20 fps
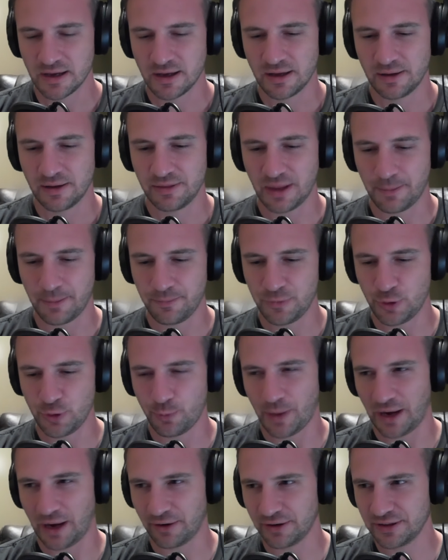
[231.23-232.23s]
you
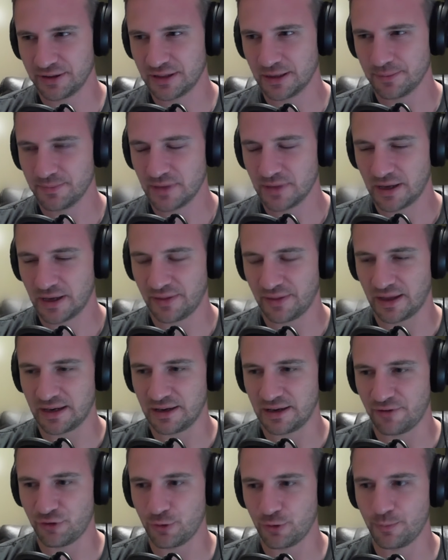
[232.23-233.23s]
parried them, and
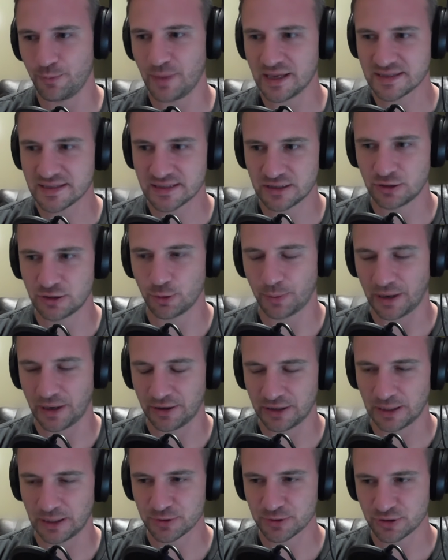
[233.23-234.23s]
then if you missed your
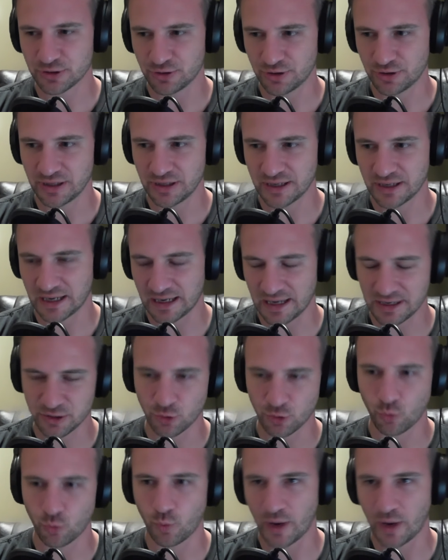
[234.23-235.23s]
parry opportunity, you kind of had
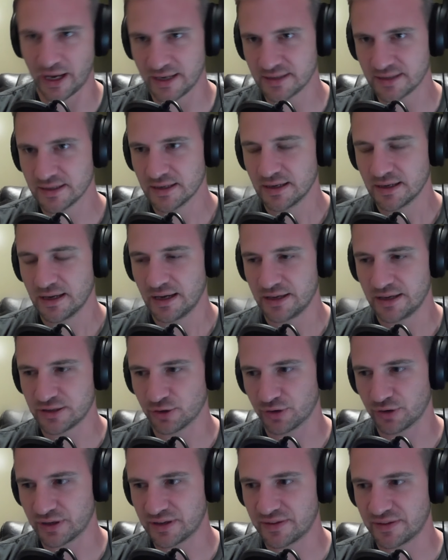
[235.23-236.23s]
to wait
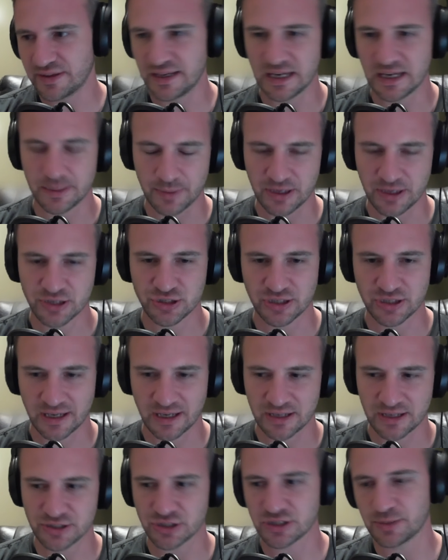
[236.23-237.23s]
until they did the animation
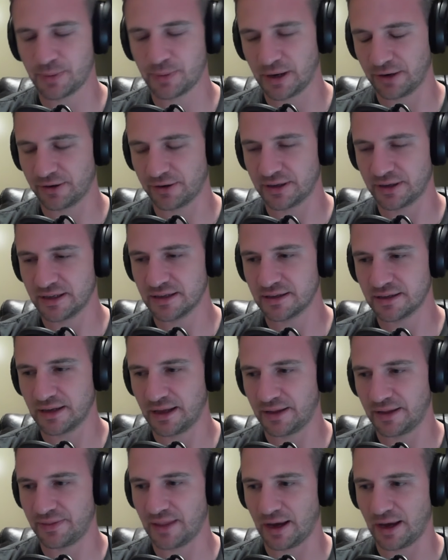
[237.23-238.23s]
again just to parry it,
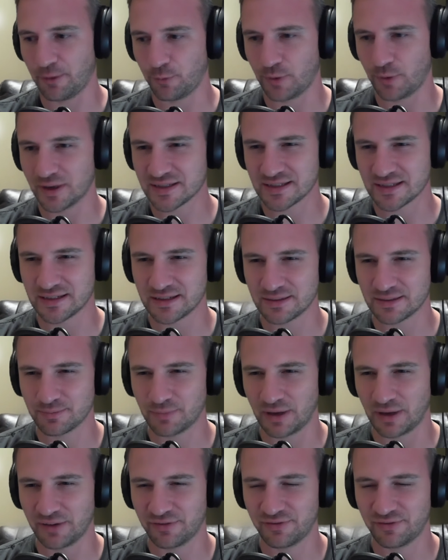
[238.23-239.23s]
and that wasn't
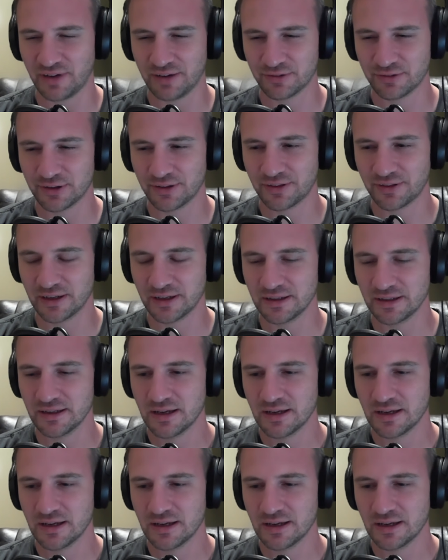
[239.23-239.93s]
my favorite thing.